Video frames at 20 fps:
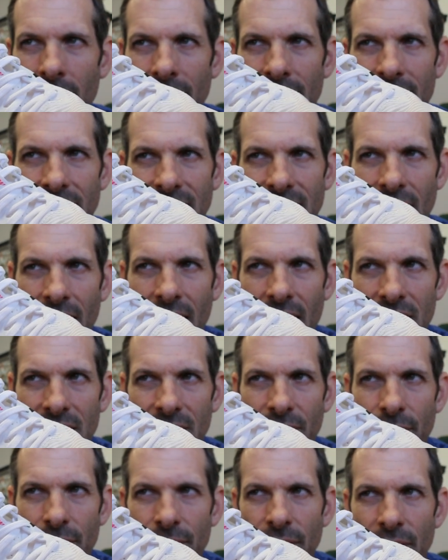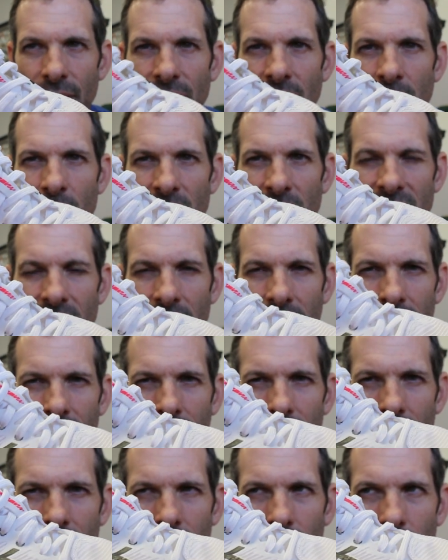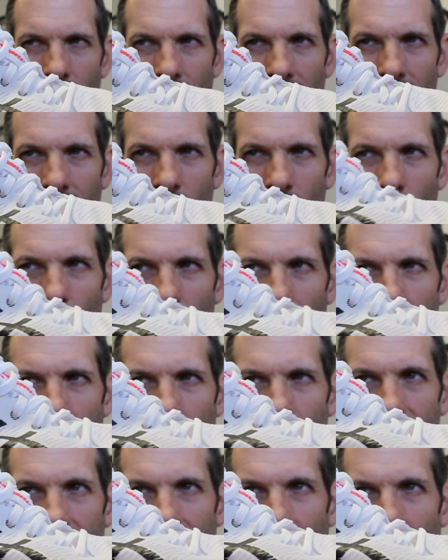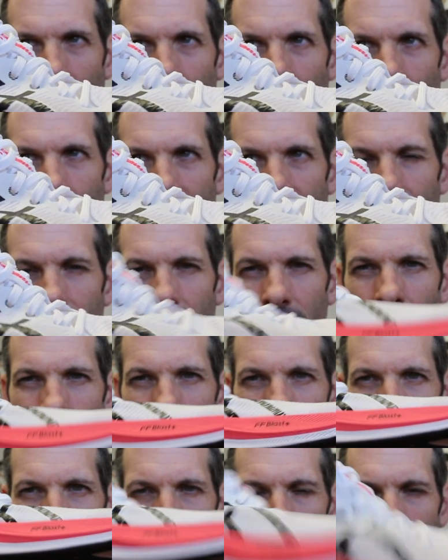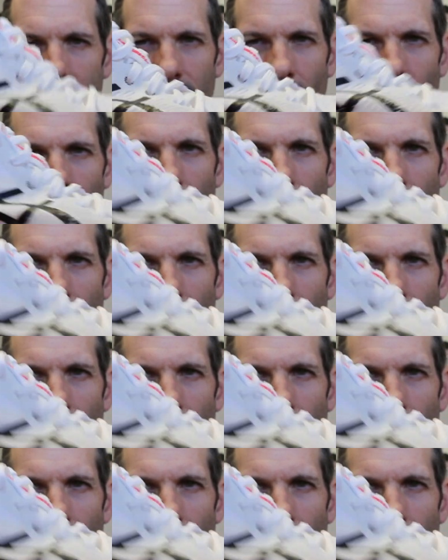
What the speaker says: This has 50% made with recycled material. So